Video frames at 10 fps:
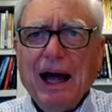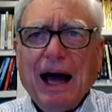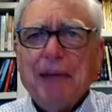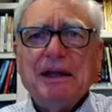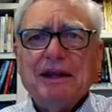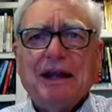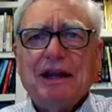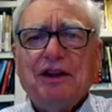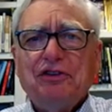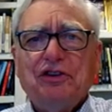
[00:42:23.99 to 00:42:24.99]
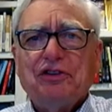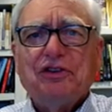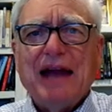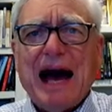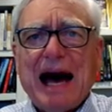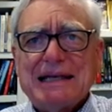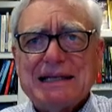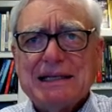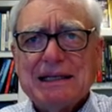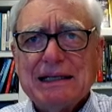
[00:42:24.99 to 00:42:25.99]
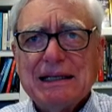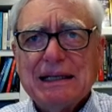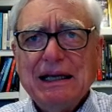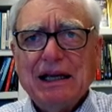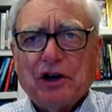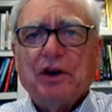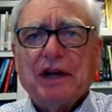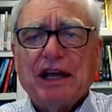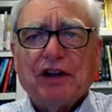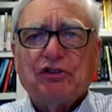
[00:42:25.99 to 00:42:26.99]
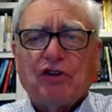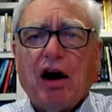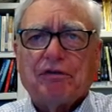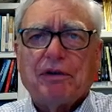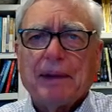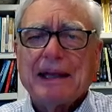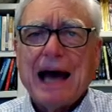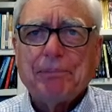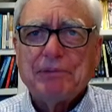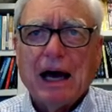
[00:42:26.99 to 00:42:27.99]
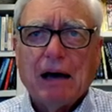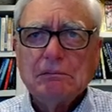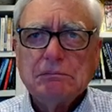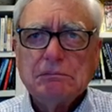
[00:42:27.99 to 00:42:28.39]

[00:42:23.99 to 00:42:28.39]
I mean, this is not going to get solved from the top down.